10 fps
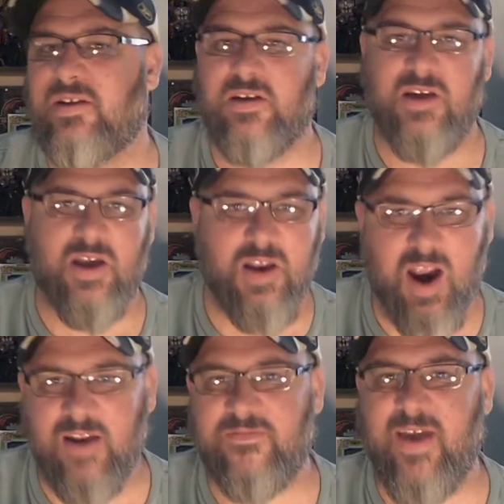an
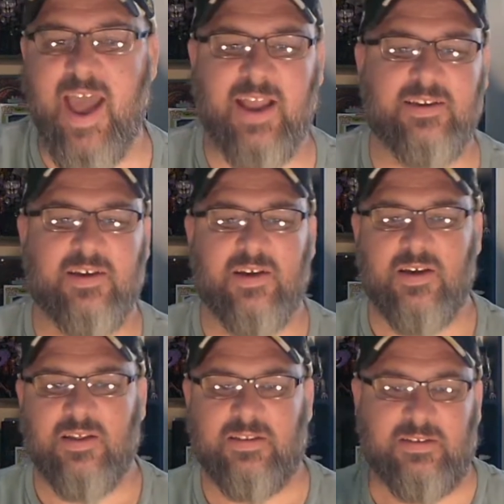artifact,
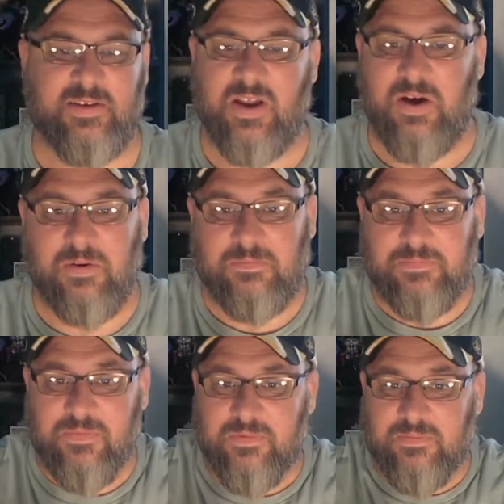you know,
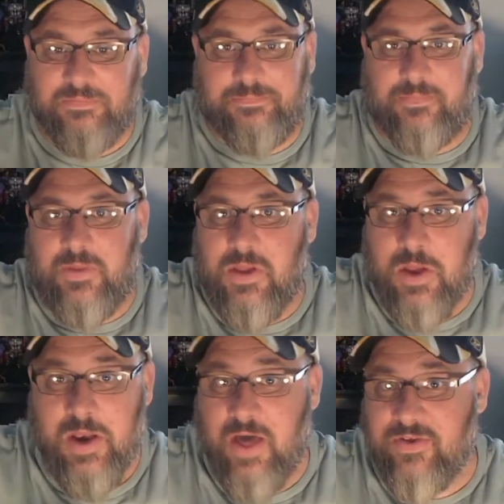
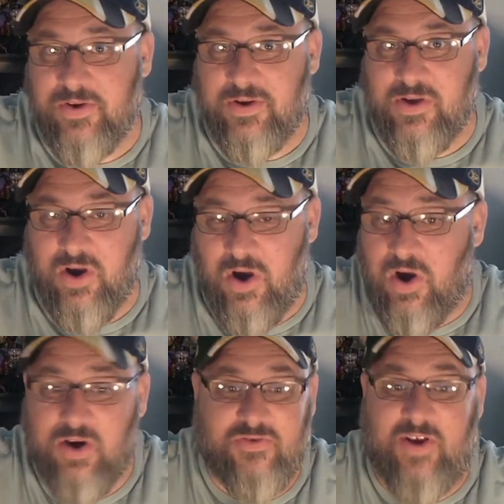
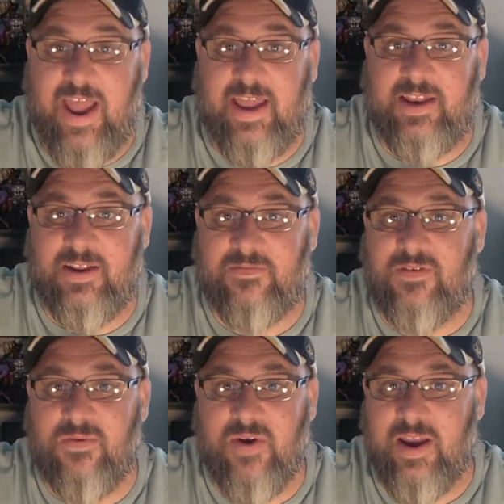your Dragon if
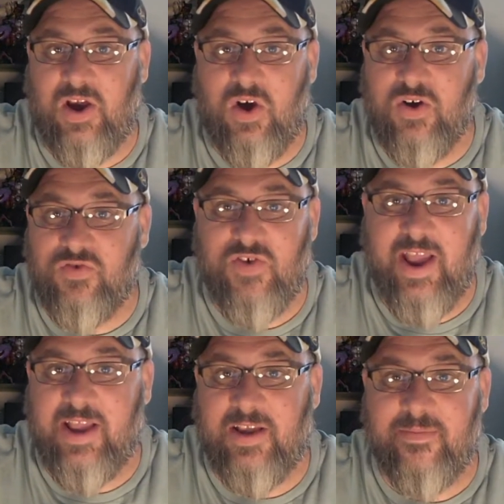you're running
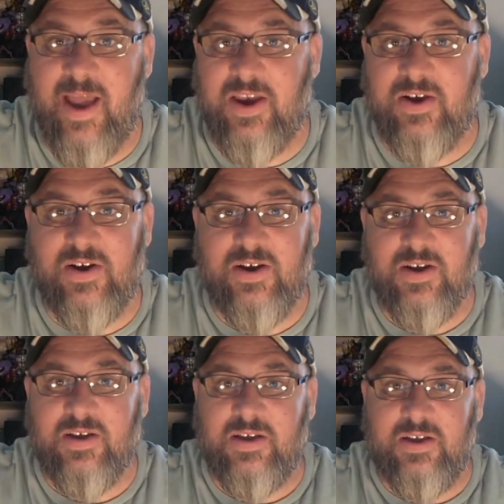Dragon Commander.
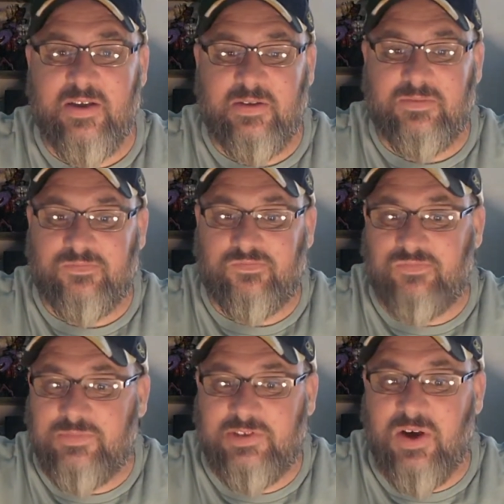
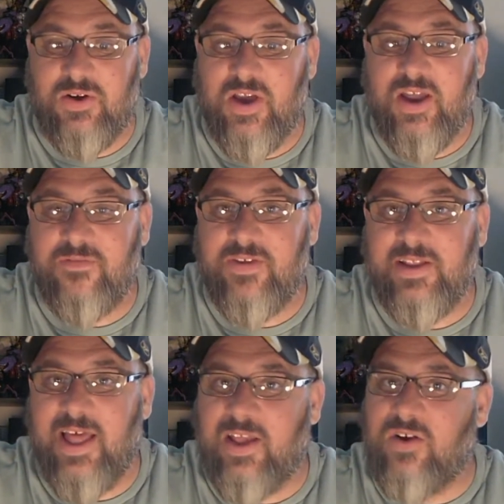So good if you
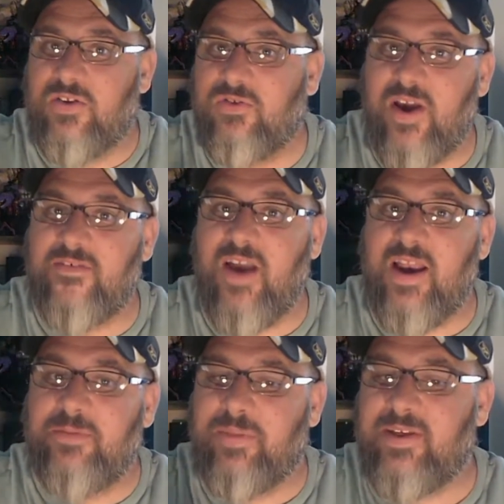like go to the graveyard and
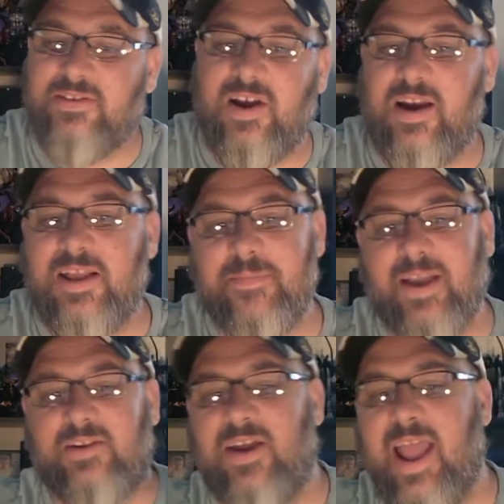play this card and get back
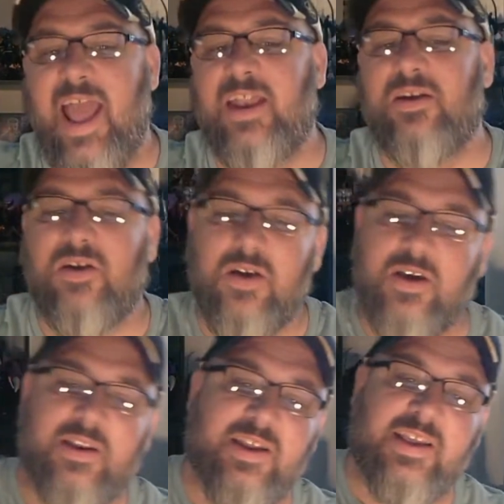to your hand,
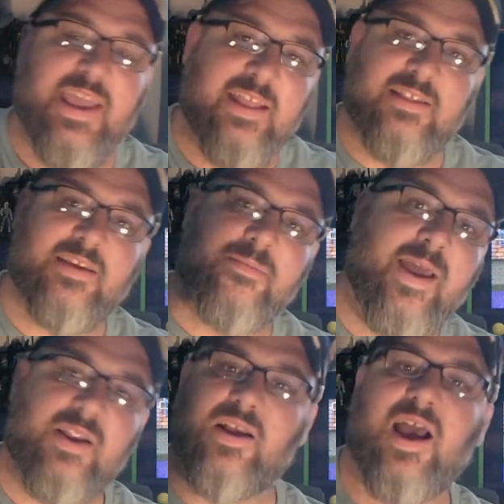negate the
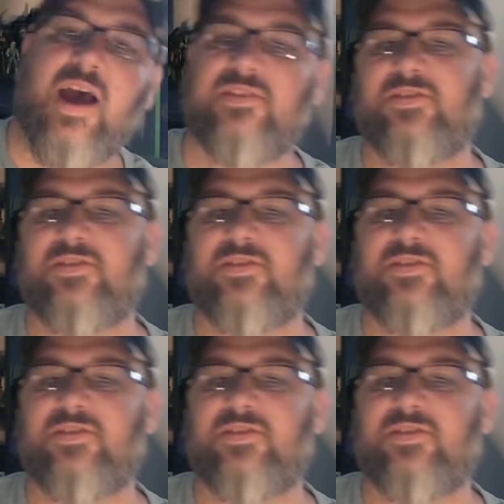commander cost.